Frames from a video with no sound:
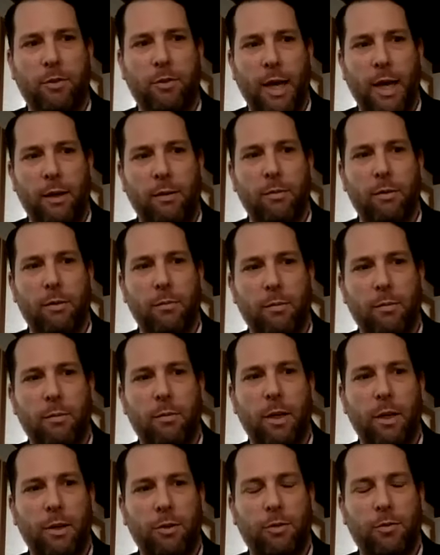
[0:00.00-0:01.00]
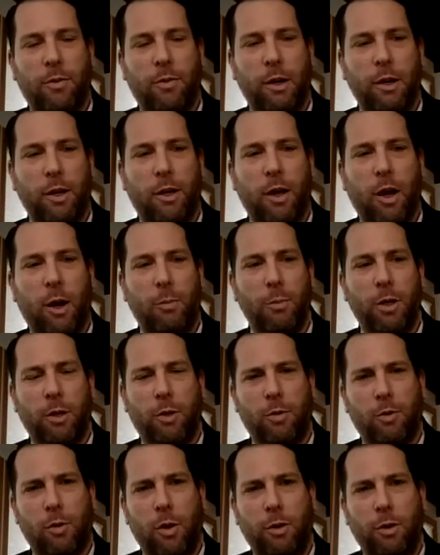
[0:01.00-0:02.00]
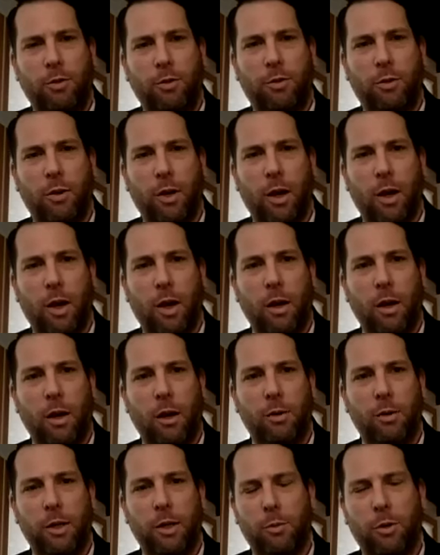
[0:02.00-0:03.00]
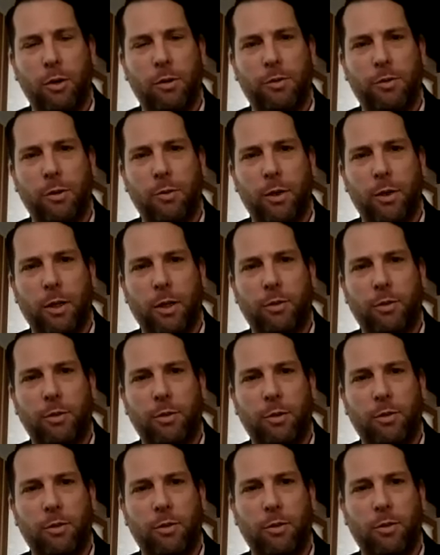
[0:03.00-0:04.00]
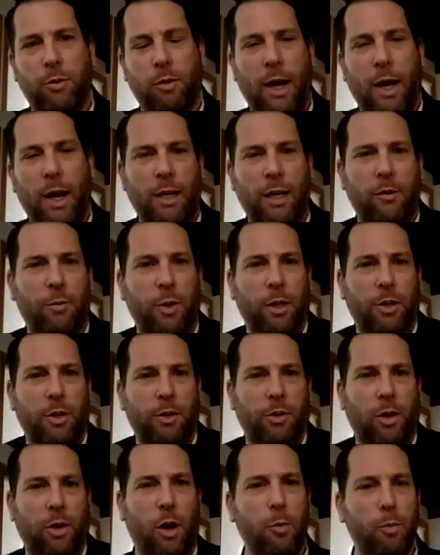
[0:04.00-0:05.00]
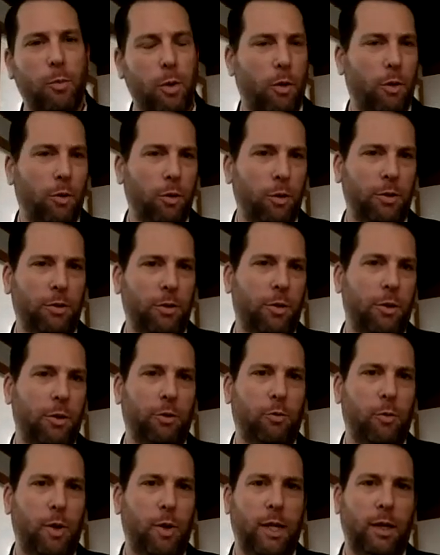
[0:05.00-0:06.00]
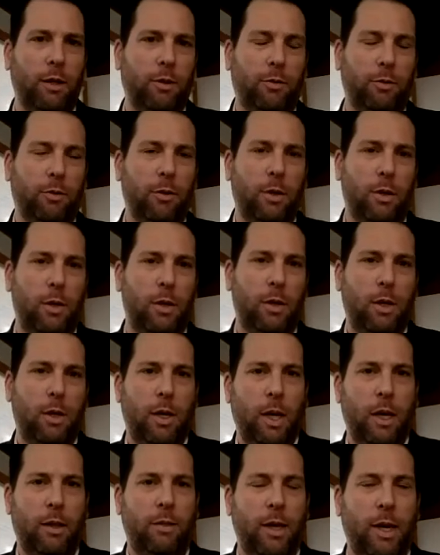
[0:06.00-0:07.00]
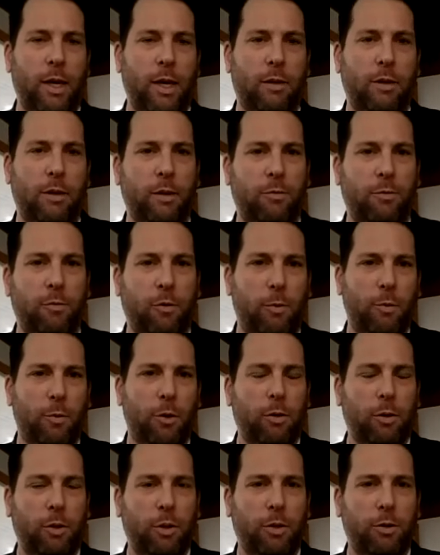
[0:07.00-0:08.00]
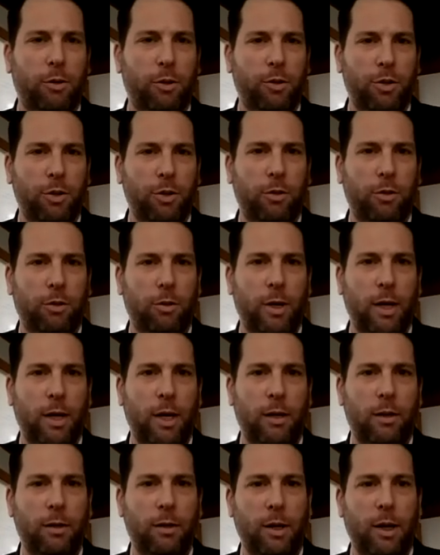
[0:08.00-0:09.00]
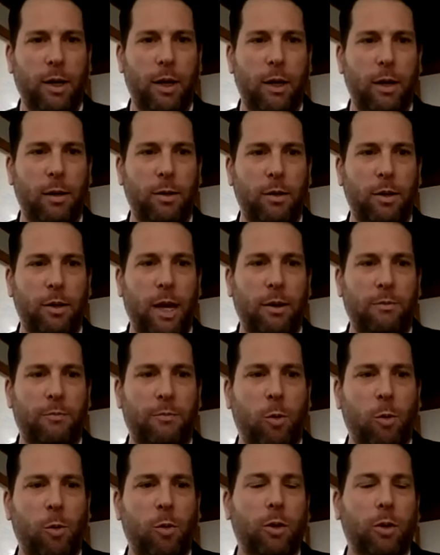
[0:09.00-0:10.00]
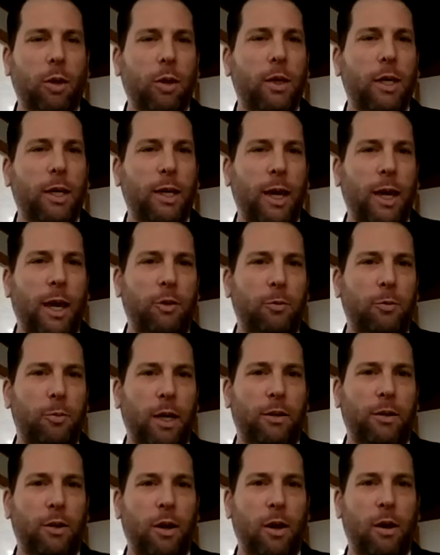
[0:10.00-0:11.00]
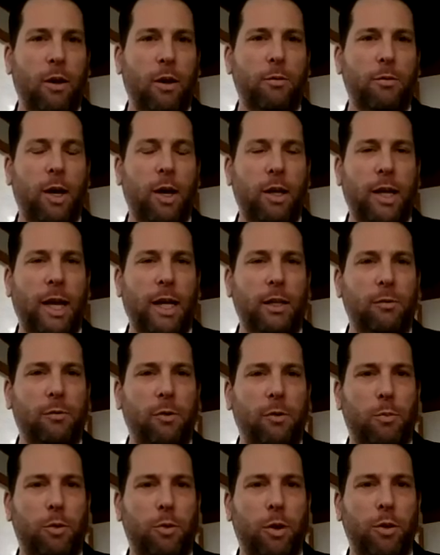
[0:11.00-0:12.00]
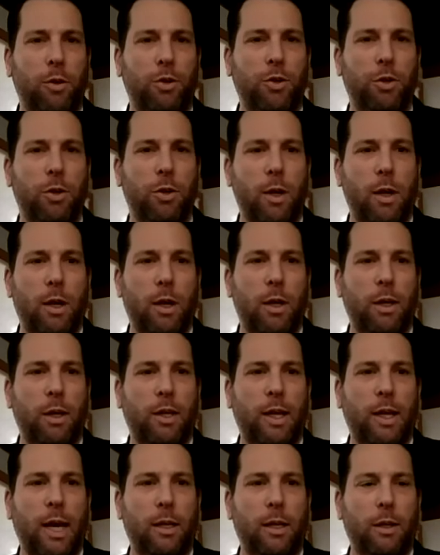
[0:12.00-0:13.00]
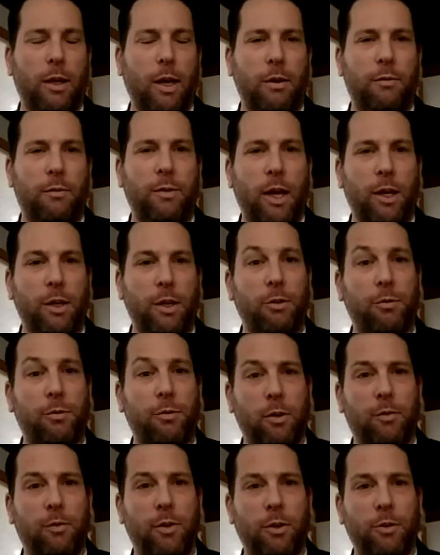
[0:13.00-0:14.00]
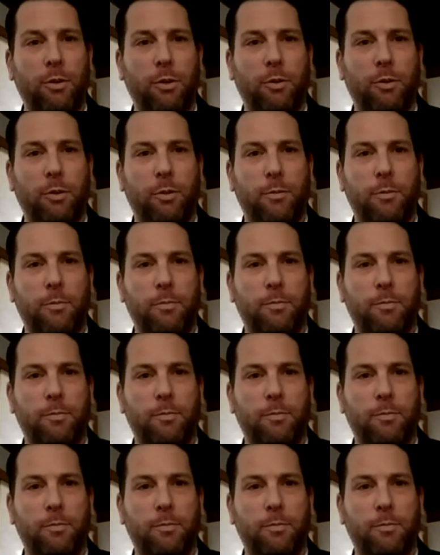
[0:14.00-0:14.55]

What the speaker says: that is very common across a number of different industries. So active managers aren't beholden to those ratings, and they can form their own conclusions. And that forward-looking aspect of an active approach can add a lot of value for investors.